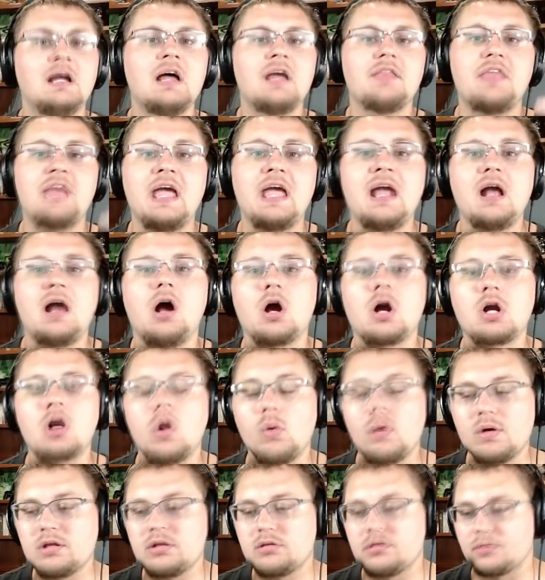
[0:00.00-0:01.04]
They are
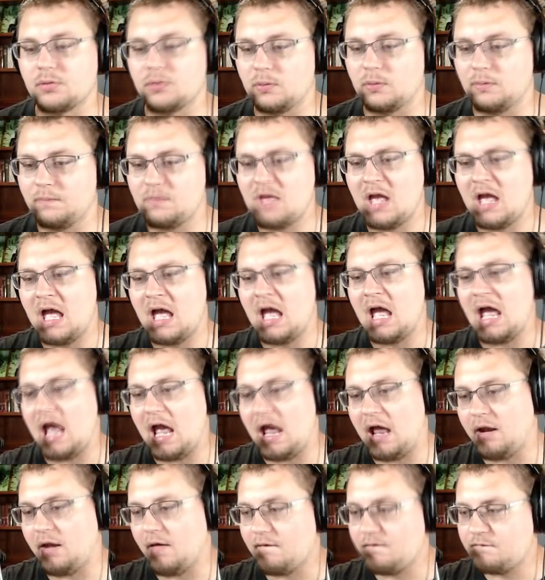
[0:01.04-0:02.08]
going through
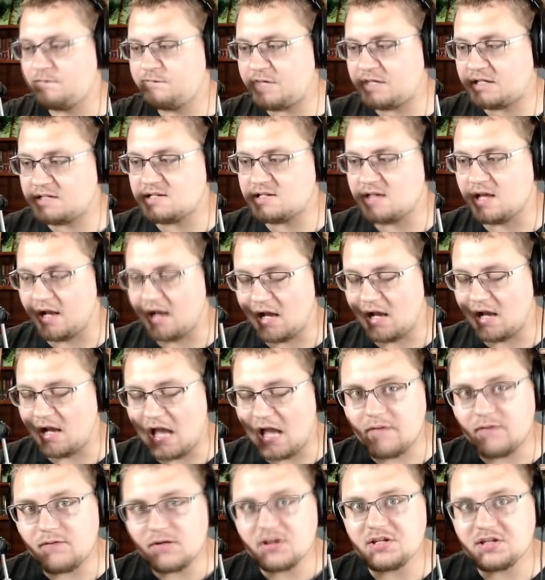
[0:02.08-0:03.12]
and fixing
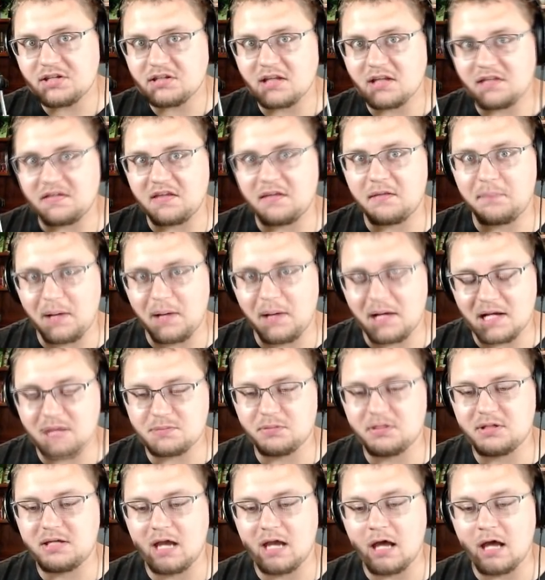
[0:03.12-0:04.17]
everything that they
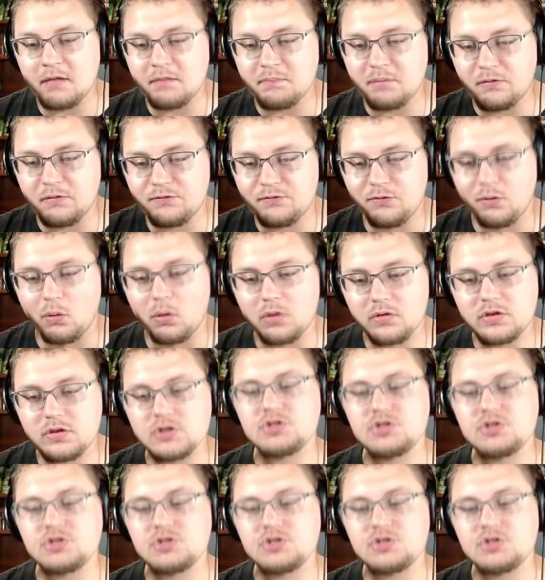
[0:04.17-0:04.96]
possibly can before the